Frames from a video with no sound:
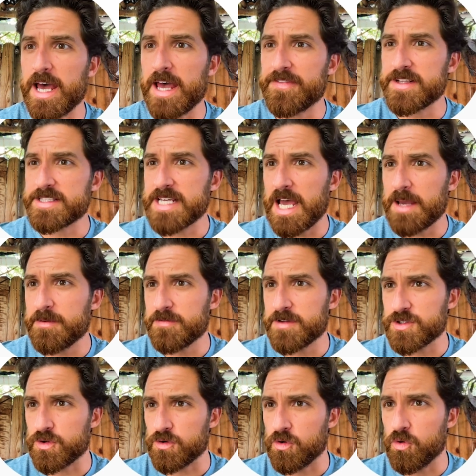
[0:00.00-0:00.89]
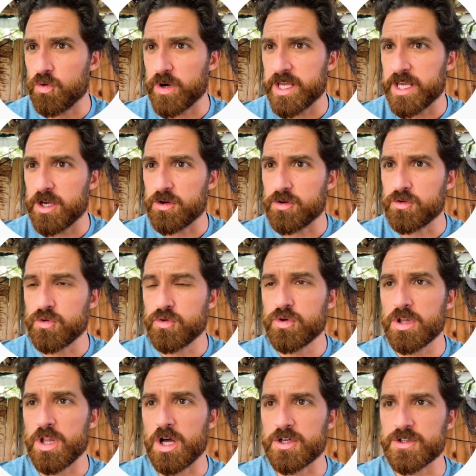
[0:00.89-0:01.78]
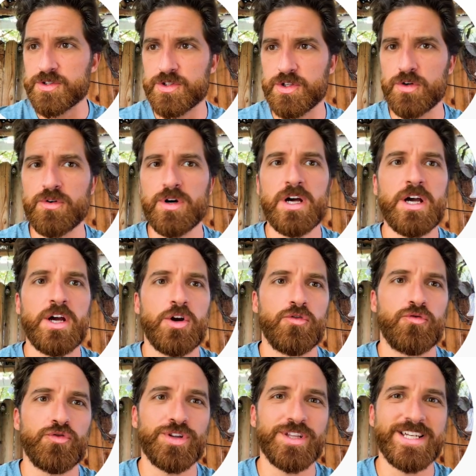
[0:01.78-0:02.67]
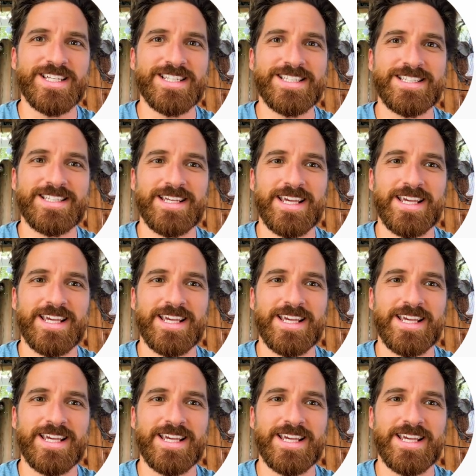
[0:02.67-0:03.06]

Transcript: At the time of this recording, Google also released